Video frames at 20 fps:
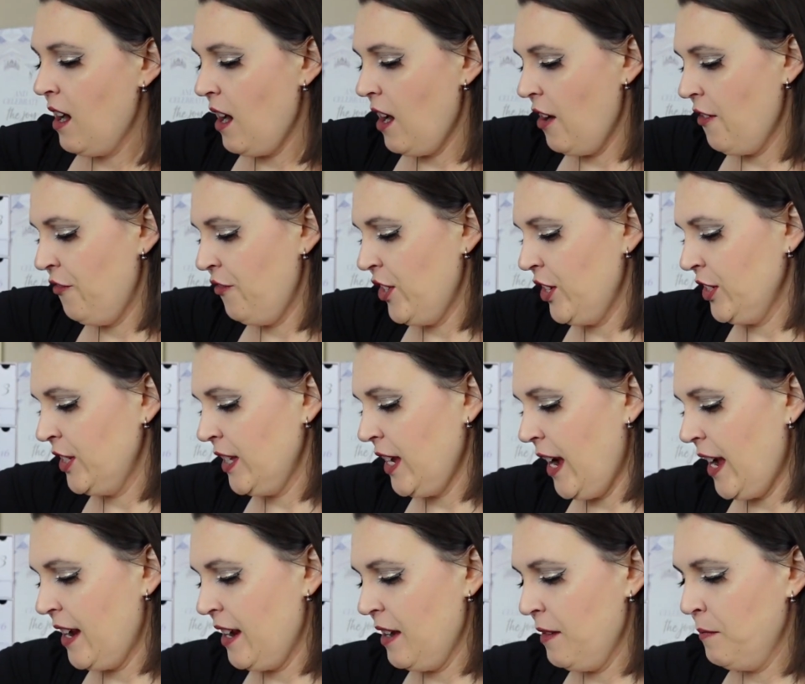Our first
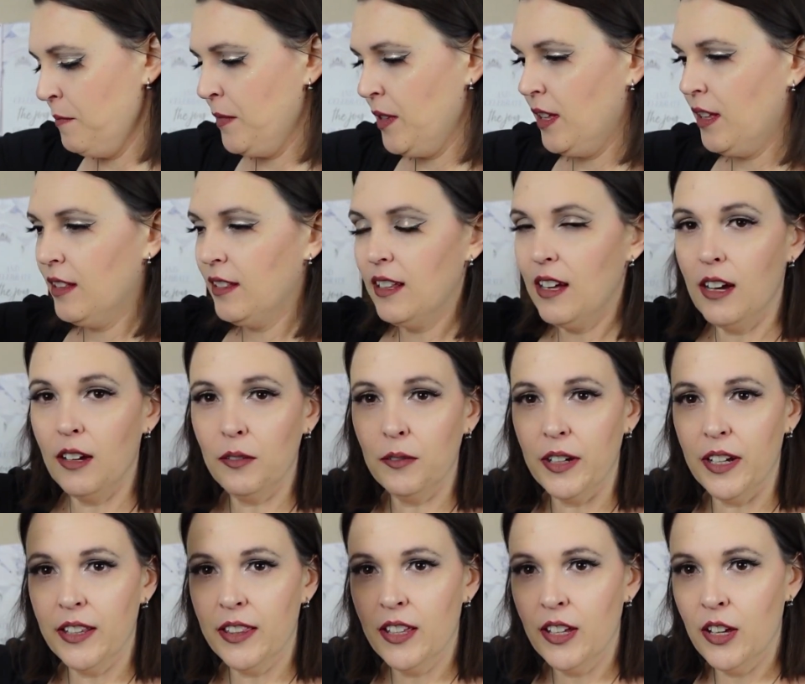item, along
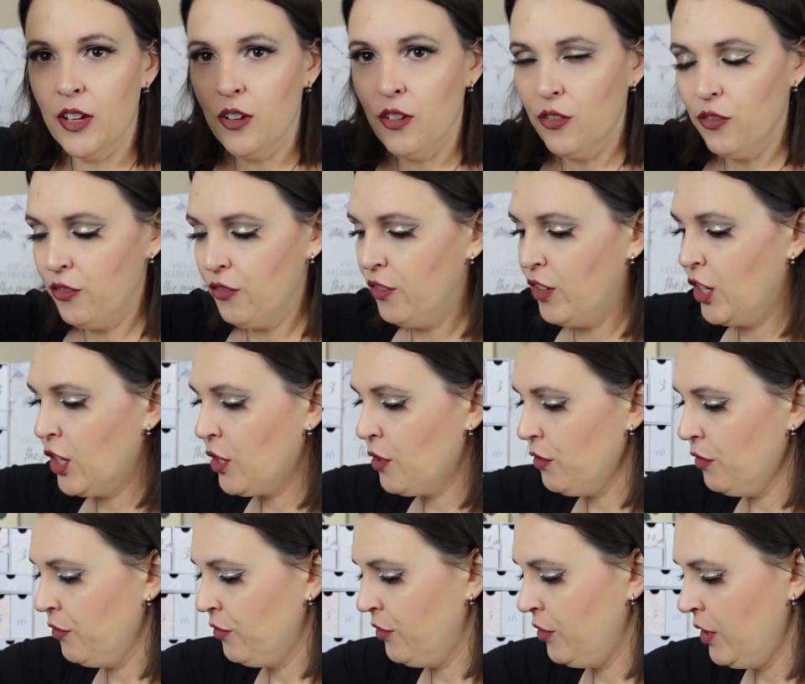with
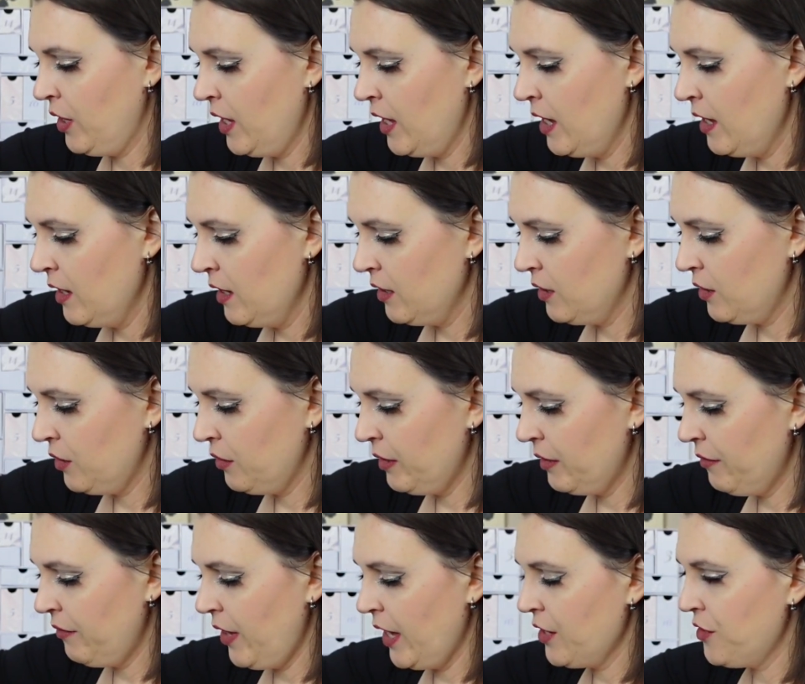Floof to
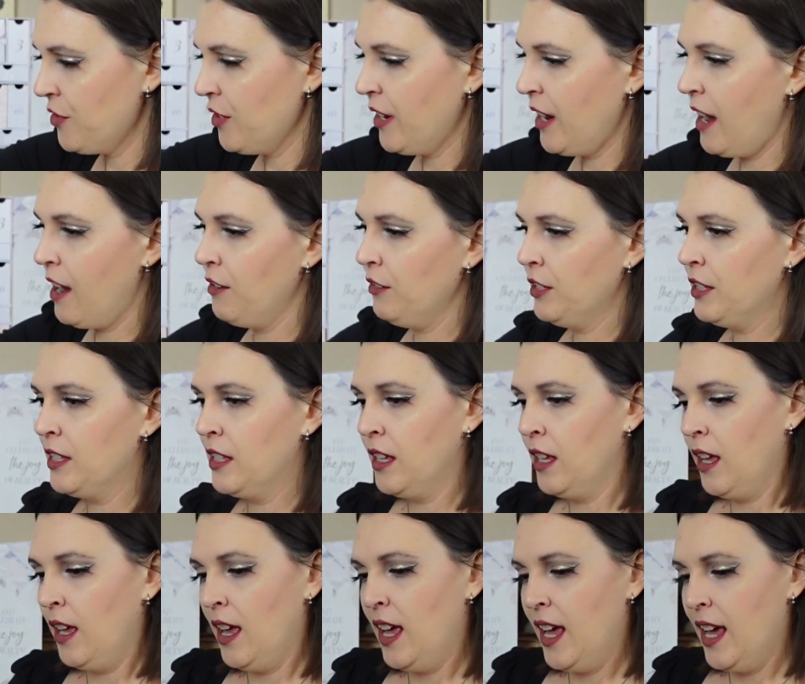invade your house,
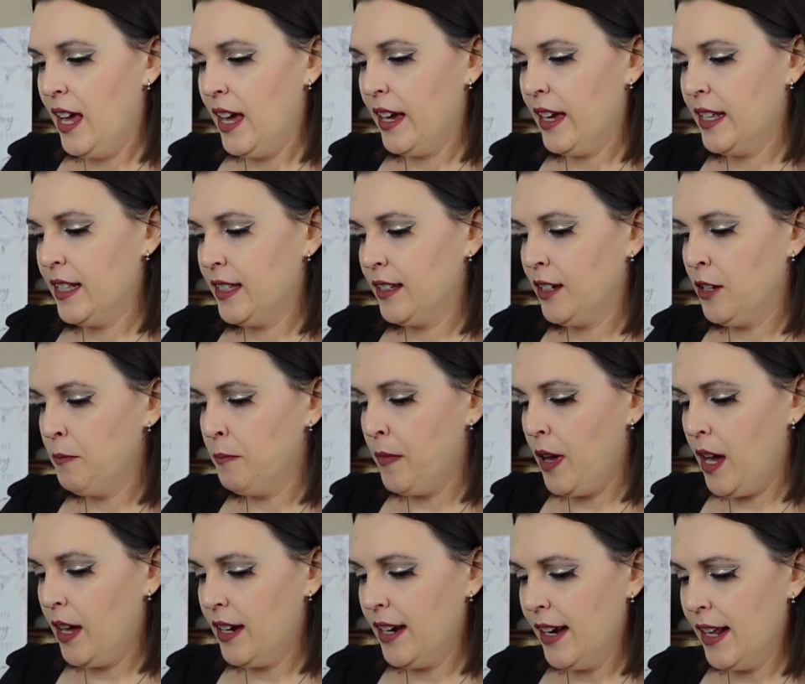is
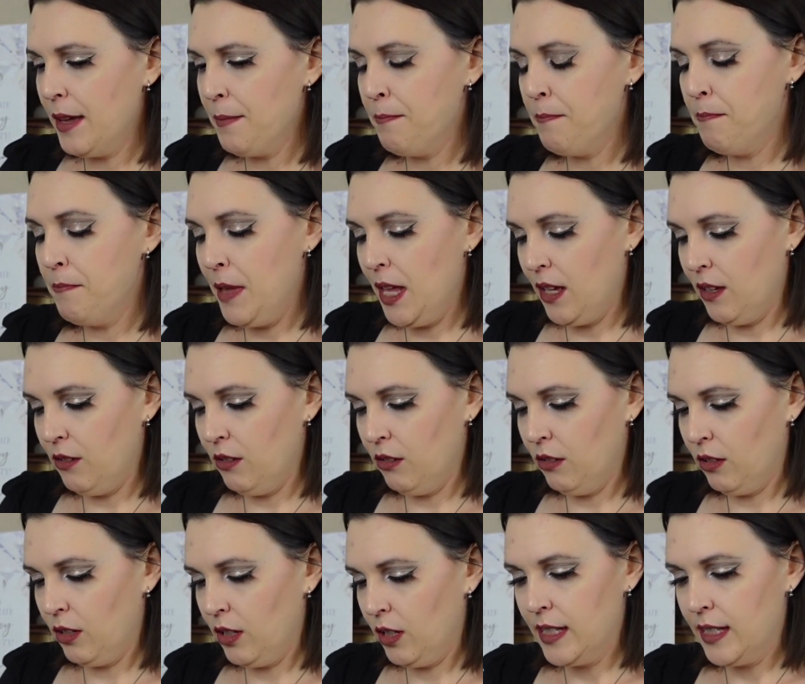Commodity
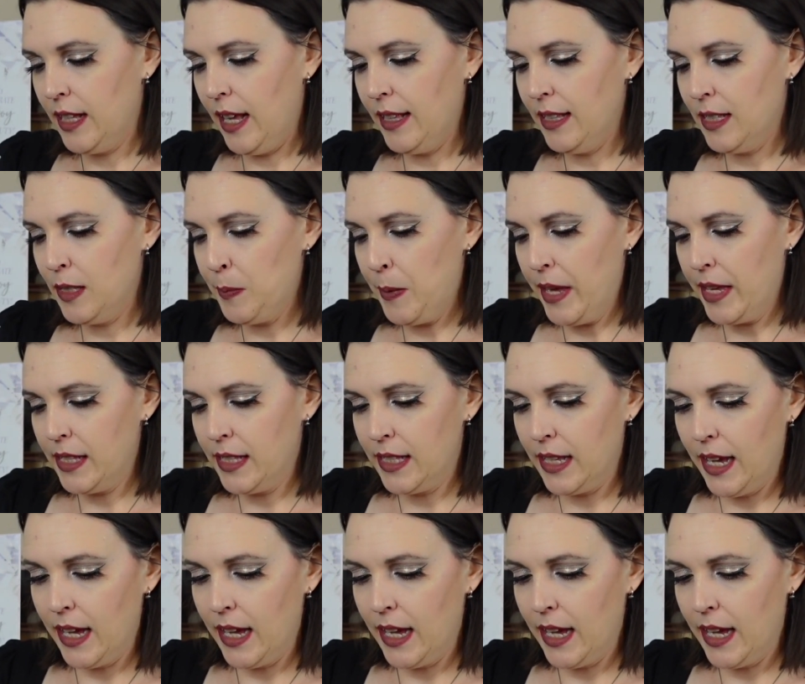Milk Scent Space